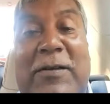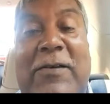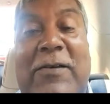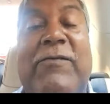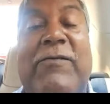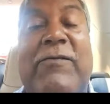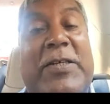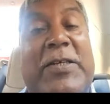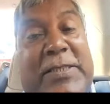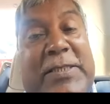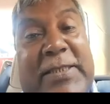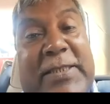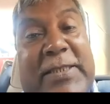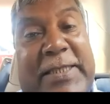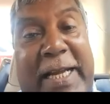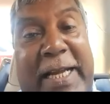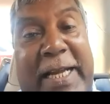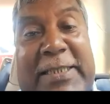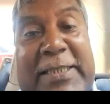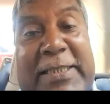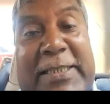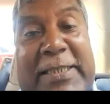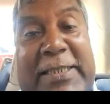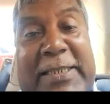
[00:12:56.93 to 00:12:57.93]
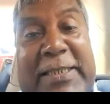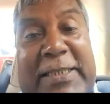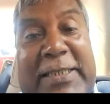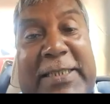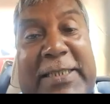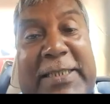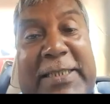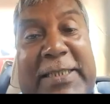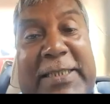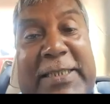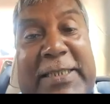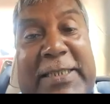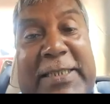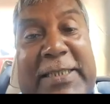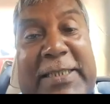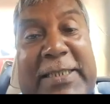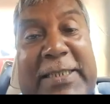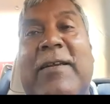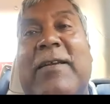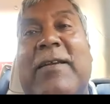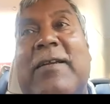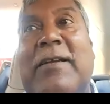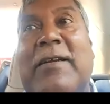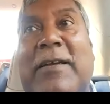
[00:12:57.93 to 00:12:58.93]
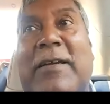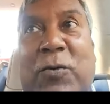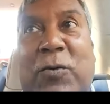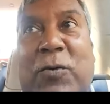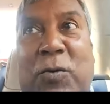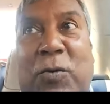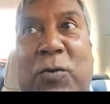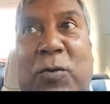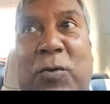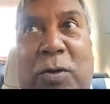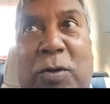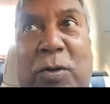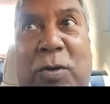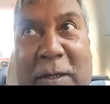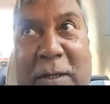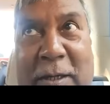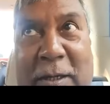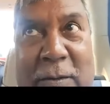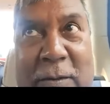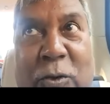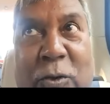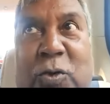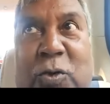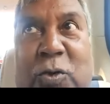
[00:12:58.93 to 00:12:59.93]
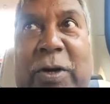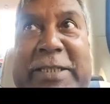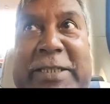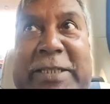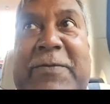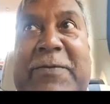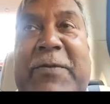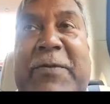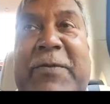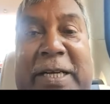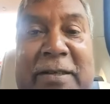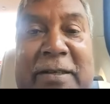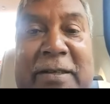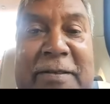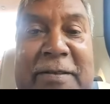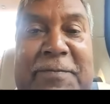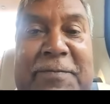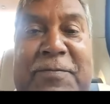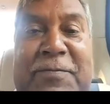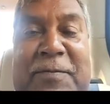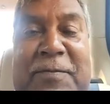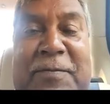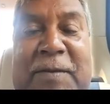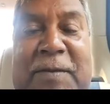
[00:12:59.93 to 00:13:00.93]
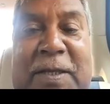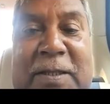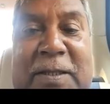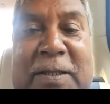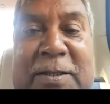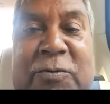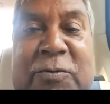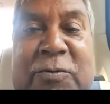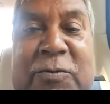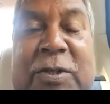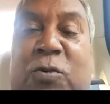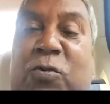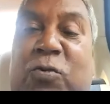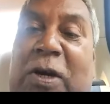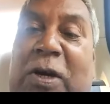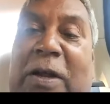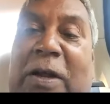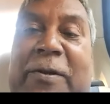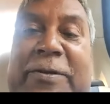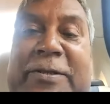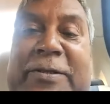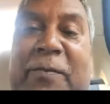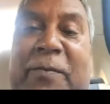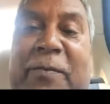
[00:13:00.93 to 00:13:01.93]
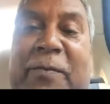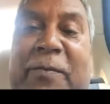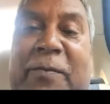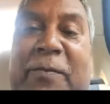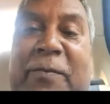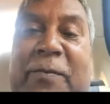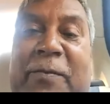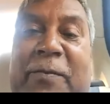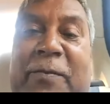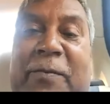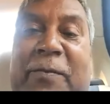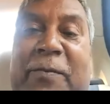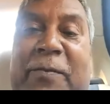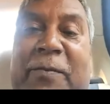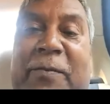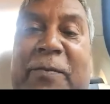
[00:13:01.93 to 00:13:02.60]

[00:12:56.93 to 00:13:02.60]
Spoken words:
First a selection, and then a road to achievement. So you need two levels of mentors.